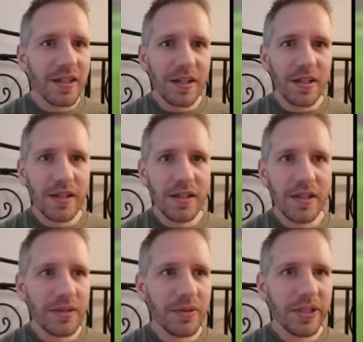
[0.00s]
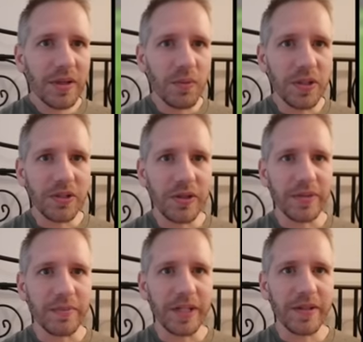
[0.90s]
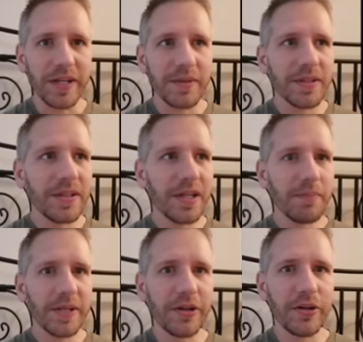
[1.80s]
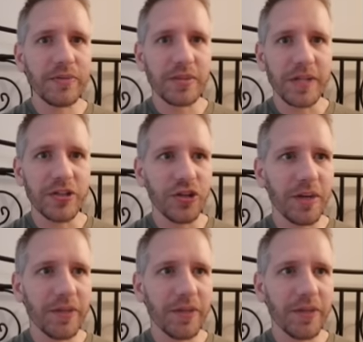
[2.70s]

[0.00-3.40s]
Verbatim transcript: Only got 1 Crimson Main on that one. Not a big Crimson Main drop